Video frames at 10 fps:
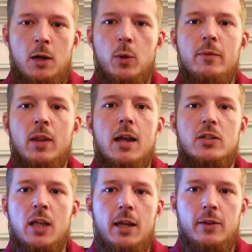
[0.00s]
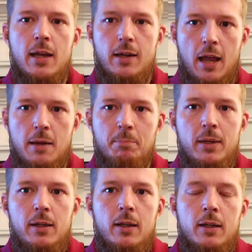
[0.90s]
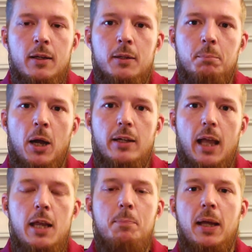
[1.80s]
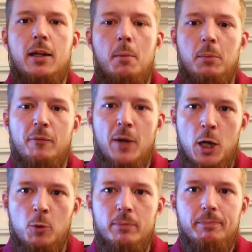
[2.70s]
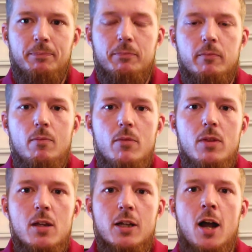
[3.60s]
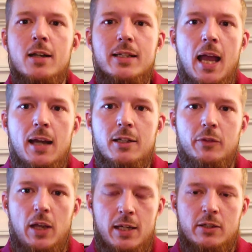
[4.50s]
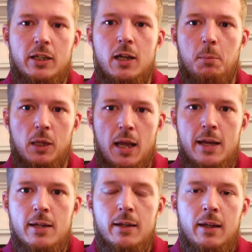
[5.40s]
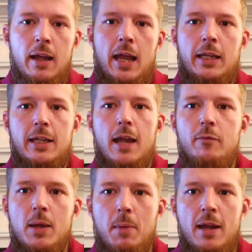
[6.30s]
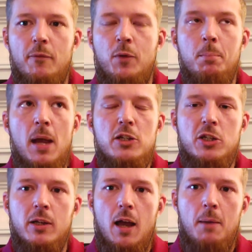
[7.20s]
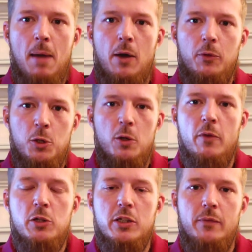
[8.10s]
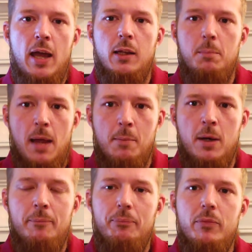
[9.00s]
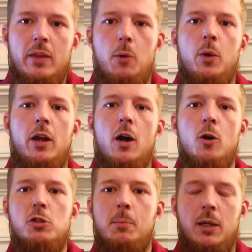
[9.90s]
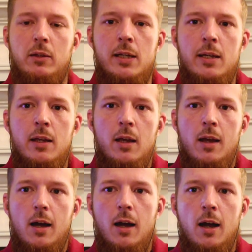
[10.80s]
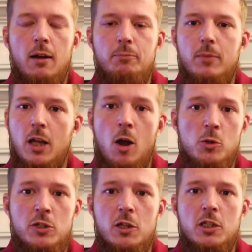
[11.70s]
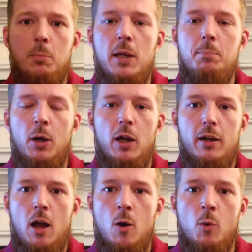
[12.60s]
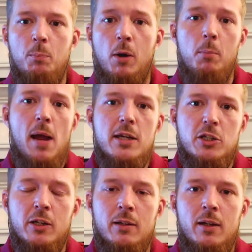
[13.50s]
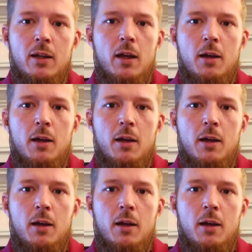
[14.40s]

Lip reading: I don't even like saying that name, but he picked up the phone, contacted the NCAA, and gave them information about the University of Alabama that would ultimately cause us to be put on probation.